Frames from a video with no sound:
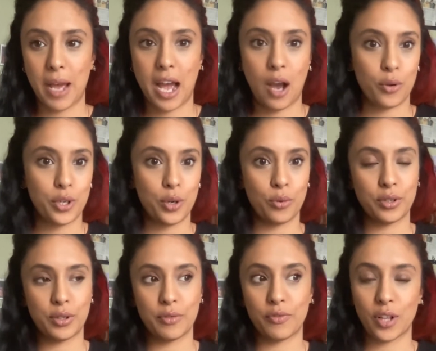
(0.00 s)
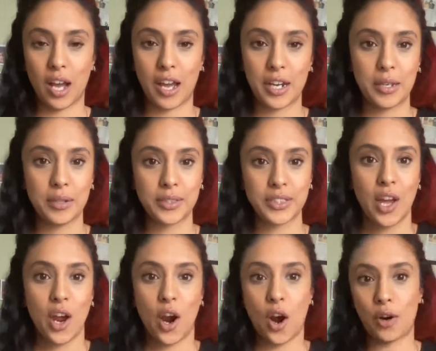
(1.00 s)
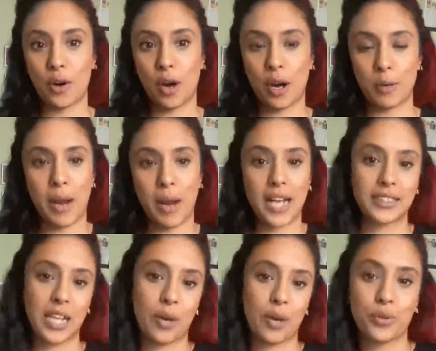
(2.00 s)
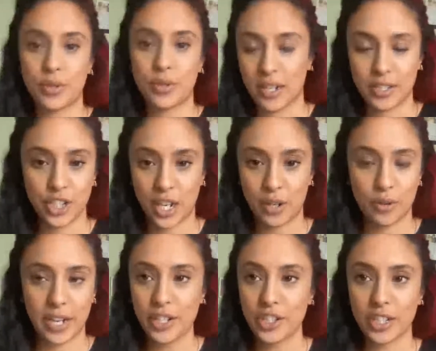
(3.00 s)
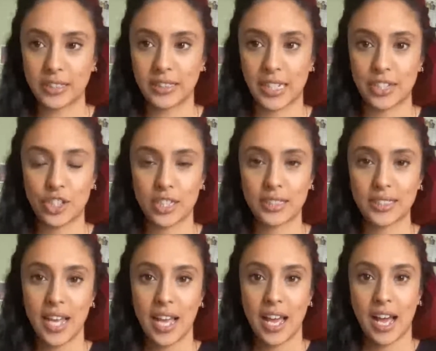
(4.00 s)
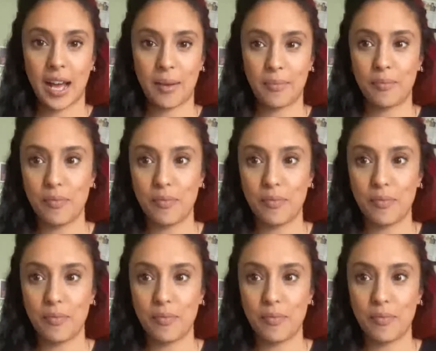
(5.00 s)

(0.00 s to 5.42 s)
how, you know, the phulkaris are, are passed down through de generations, and just uh,